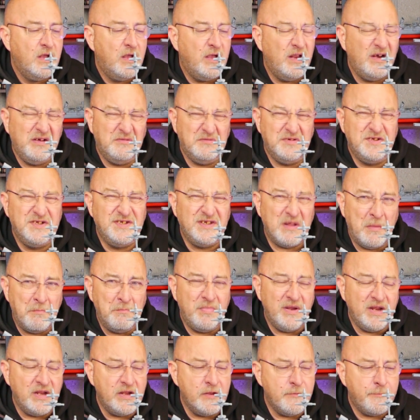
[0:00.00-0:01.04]
a little
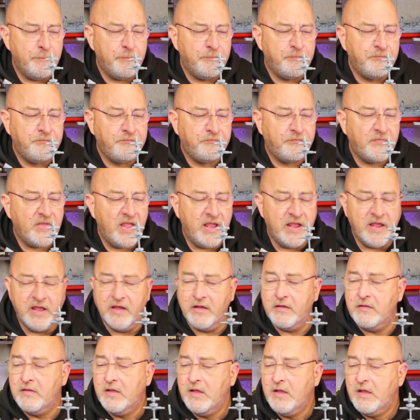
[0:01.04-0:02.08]
stumpy
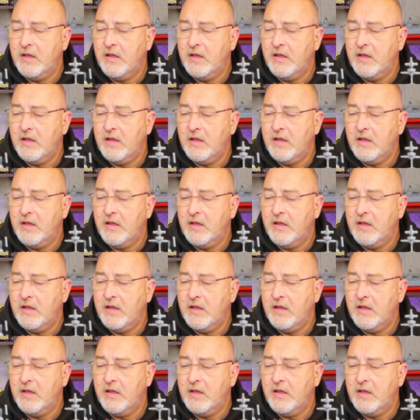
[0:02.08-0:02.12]
here.